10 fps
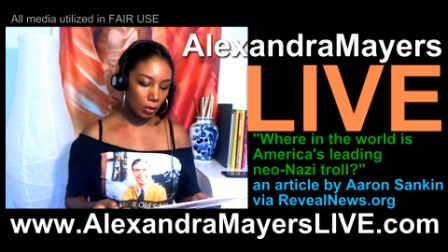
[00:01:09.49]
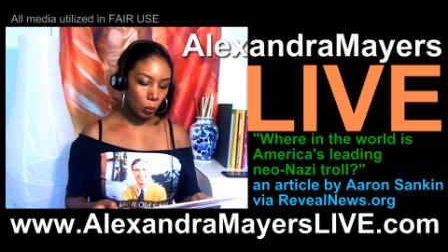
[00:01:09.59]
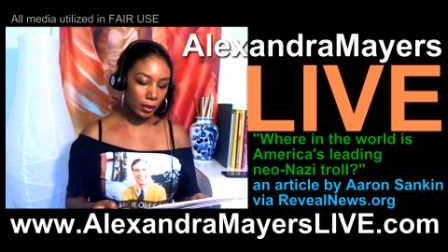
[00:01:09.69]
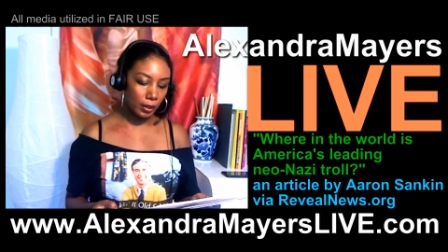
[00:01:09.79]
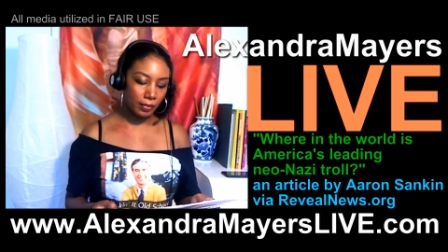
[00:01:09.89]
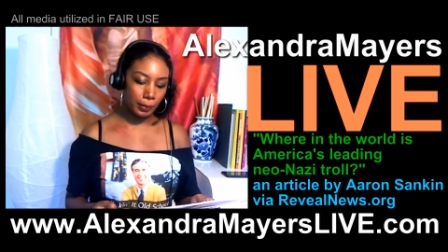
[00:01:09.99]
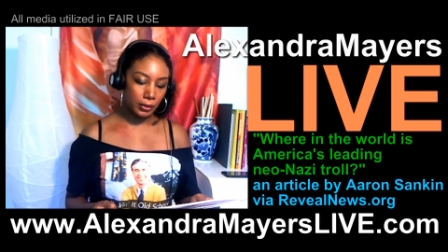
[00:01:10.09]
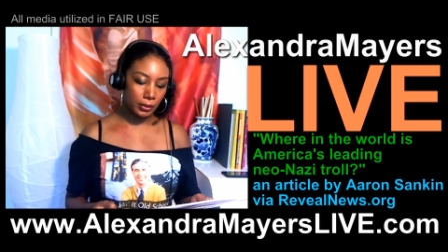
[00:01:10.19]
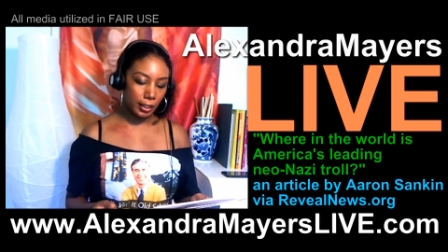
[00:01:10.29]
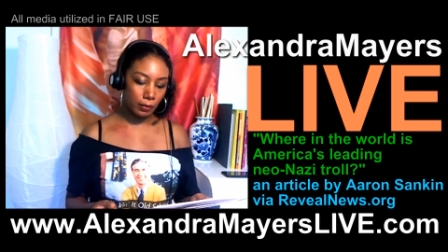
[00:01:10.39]
one of the
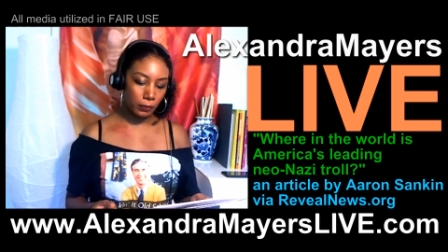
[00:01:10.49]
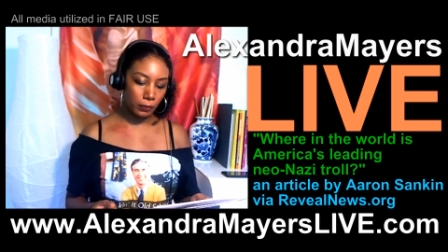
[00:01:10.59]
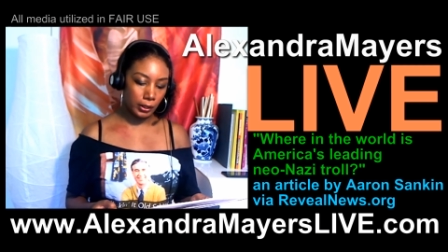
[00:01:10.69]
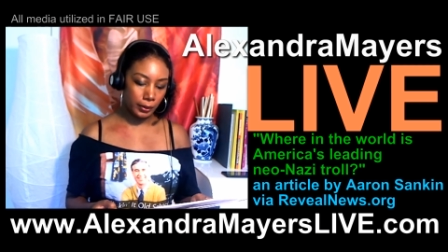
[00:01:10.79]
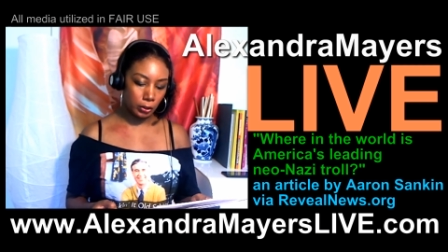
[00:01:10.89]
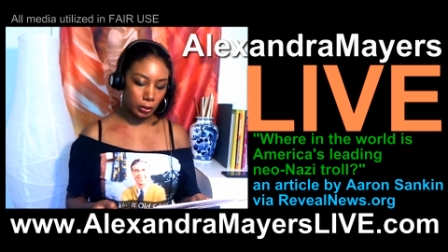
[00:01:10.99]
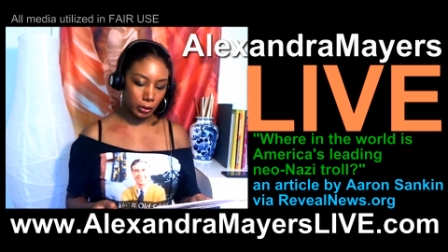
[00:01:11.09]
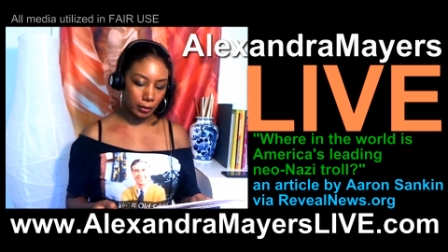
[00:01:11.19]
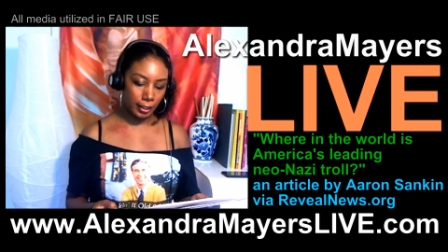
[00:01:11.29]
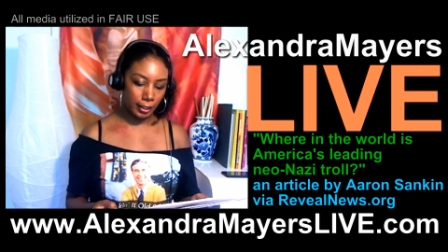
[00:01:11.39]
most
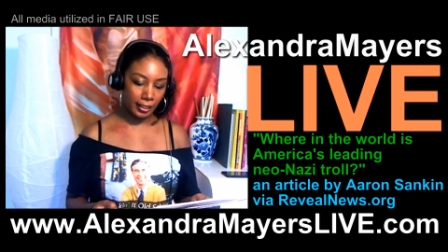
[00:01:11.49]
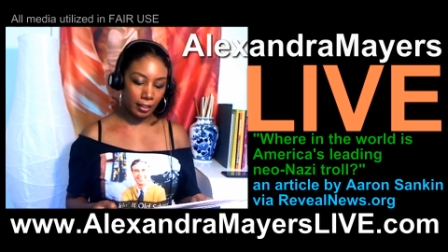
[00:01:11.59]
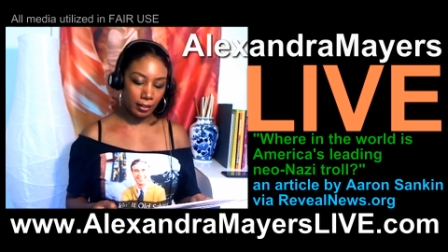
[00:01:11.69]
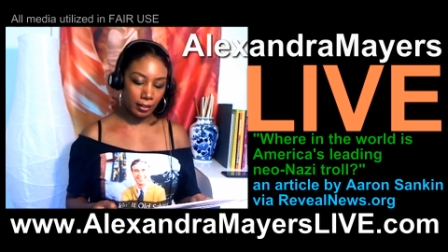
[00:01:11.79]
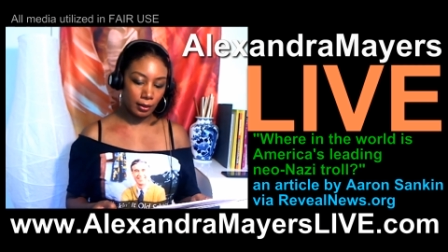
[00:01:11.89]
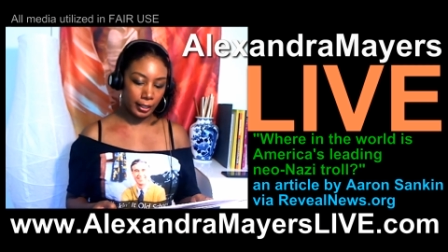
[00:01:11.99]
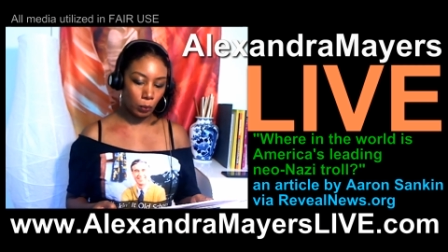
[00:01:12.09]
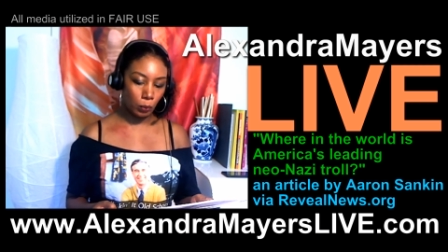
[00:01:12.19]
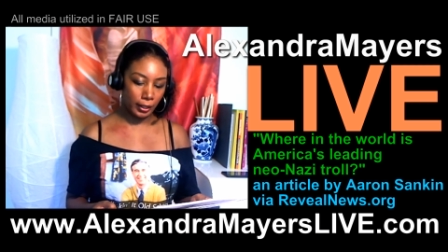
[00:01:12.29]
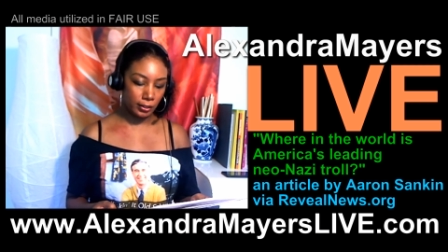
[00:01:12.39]
influential in the
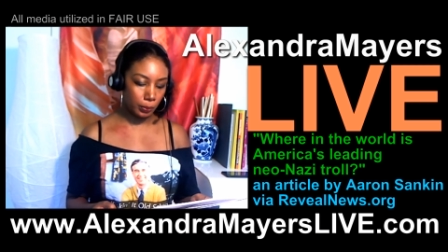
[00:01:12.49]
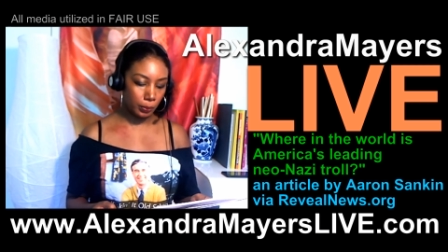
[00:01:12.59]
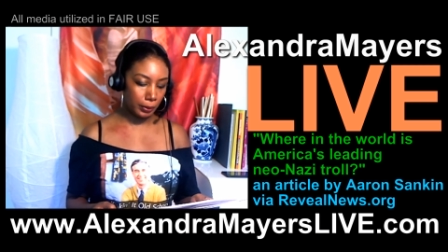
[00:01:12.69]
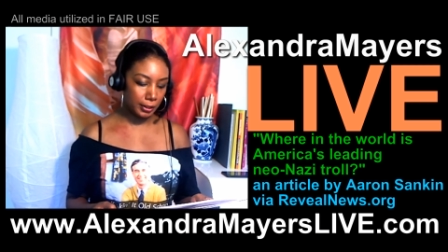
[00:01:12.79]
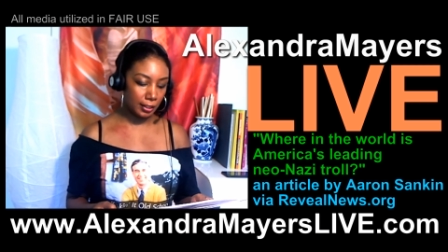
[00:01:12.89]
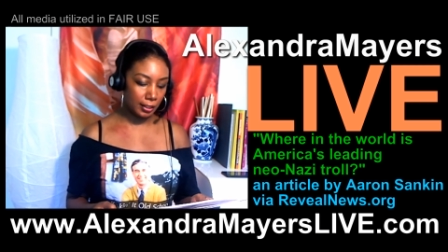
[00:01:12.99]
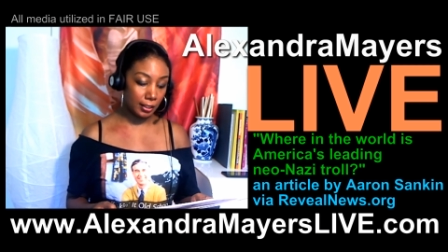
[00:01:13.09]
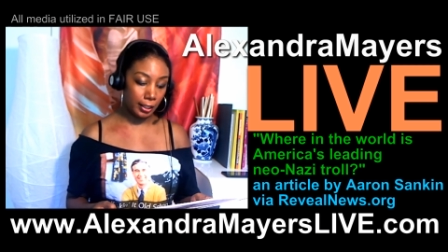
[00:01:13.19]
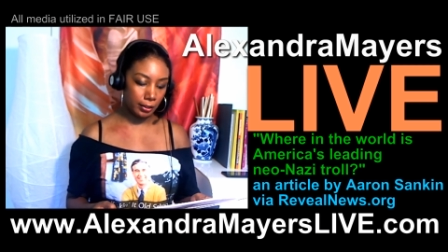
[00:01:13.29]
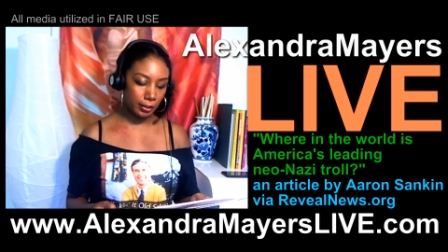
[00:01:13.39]
online white supremacist
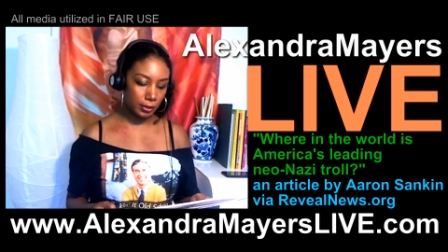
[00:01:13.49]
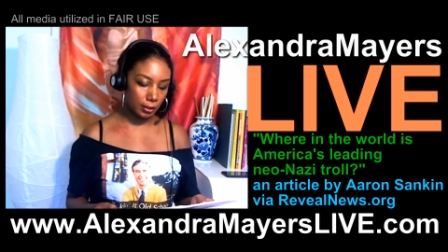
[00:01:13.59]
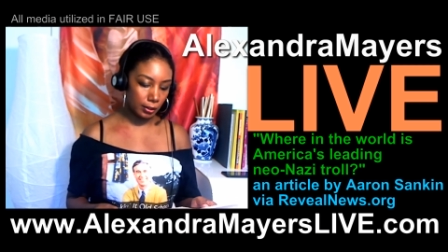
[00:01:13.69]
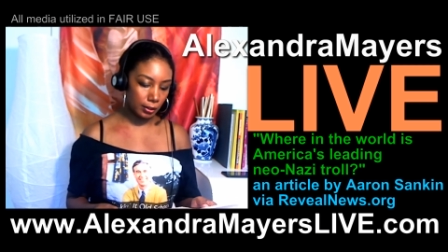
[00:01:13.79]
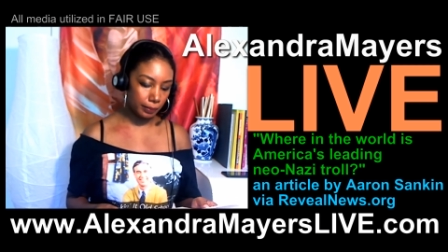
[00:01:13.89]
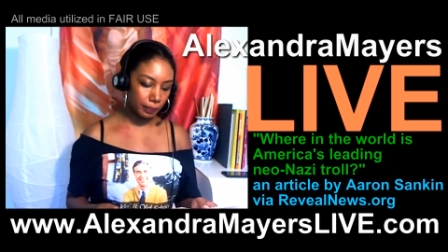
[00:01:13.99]
ecosystem.